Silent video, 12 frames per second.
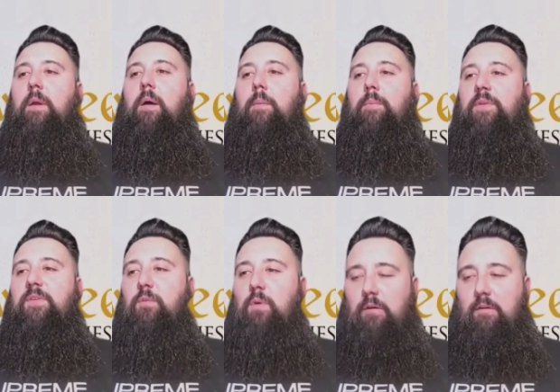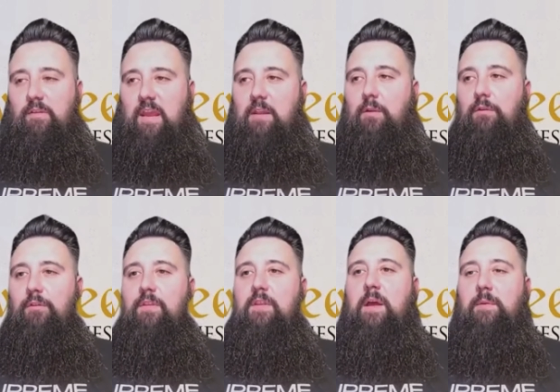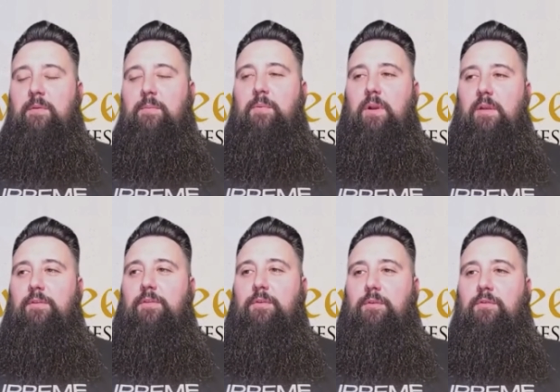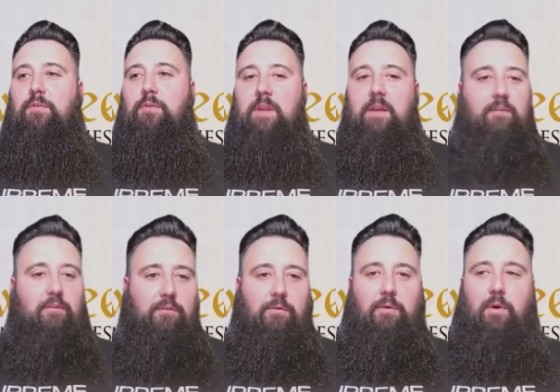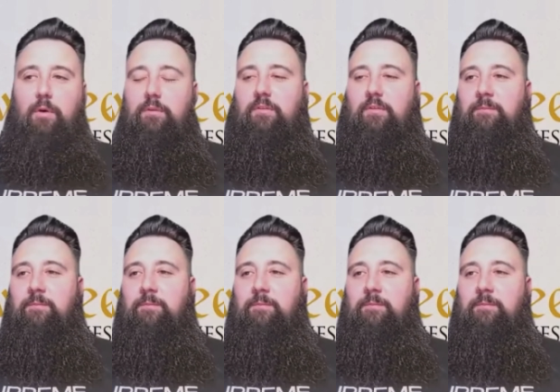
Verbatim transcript: uh, but to wear sandals and not to put on two tunics or two coats.